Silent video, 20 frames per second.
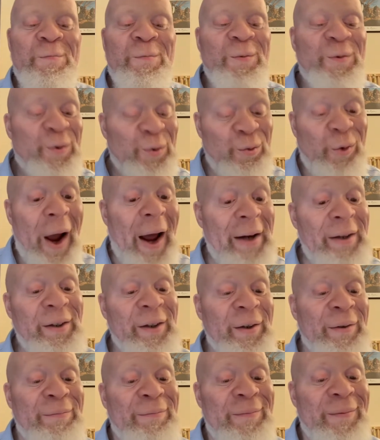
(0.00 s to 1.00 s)
it's
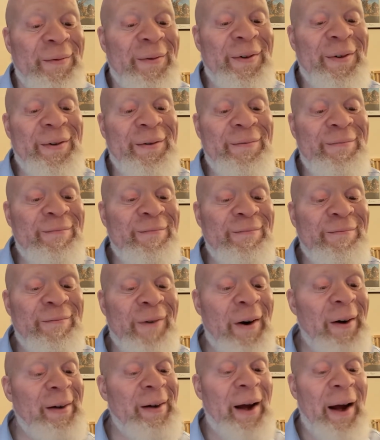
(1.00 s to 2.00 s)
random,
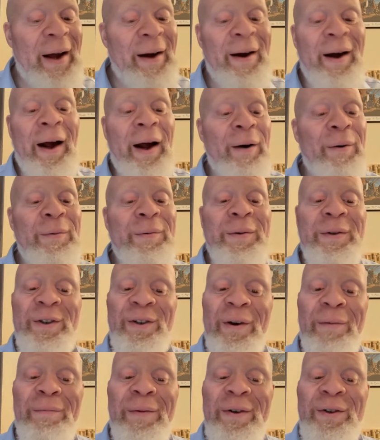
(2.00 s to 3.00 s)
right? How, how would
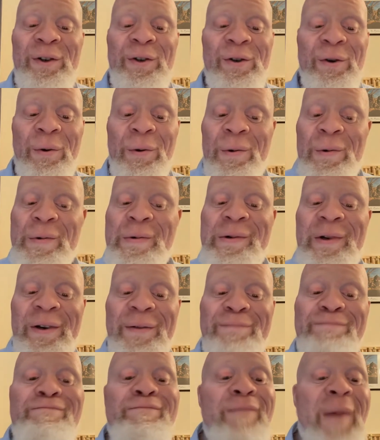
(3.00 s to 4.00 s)
someone just
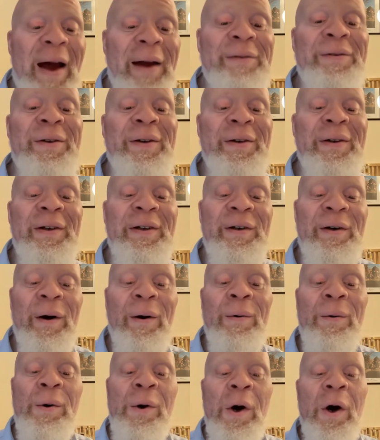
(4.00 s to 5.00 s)
automatically
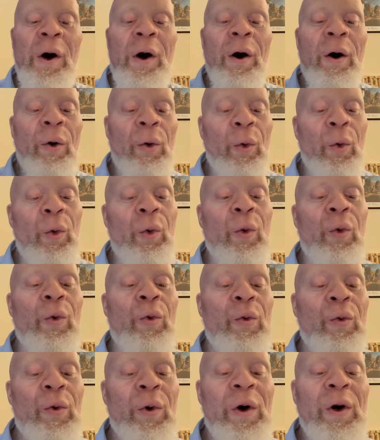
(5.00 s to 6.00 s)
go,
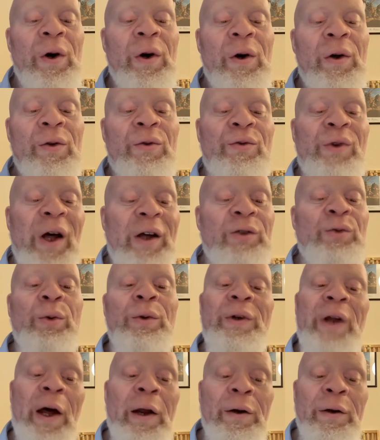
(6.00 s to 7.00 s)
oh, that's what
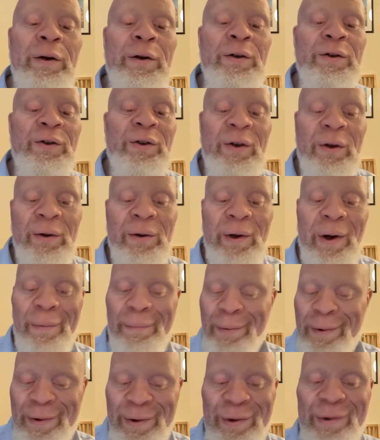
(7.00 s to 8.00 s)
that is. Let
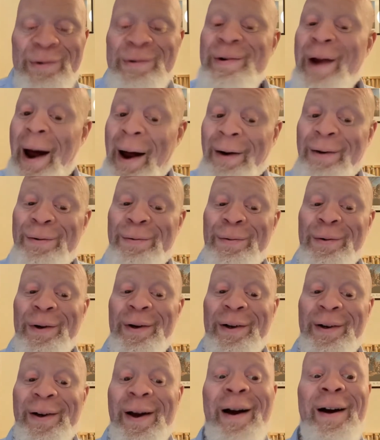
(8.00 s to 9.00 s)
me do that
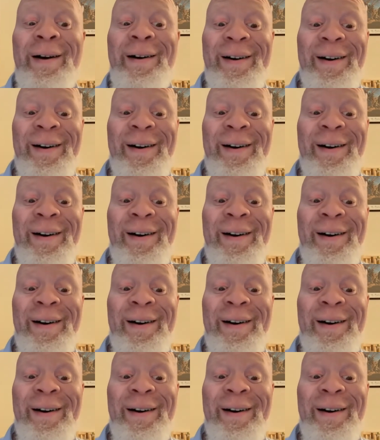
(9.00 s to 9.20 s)
thing.